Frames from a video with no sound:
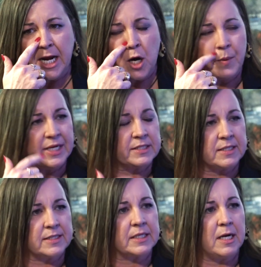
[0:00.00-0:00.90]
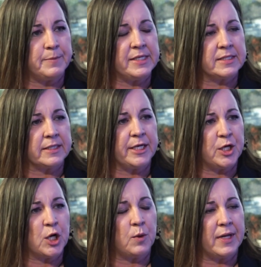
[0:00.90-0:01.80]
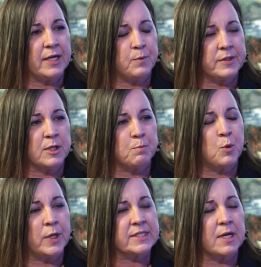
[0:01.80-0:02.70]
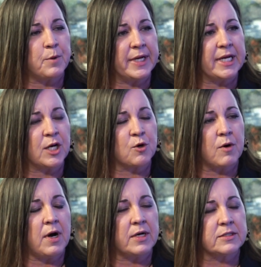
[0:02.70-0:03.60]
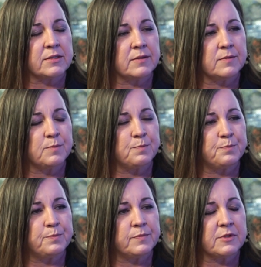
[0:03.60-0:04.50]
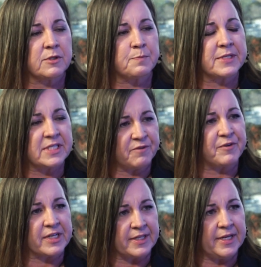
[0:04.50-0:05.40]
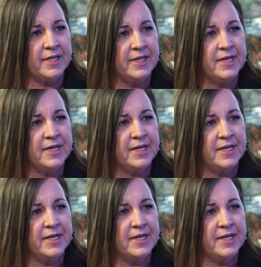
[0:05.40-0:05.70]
always doesn't come easily, like what the points I want to get across specifically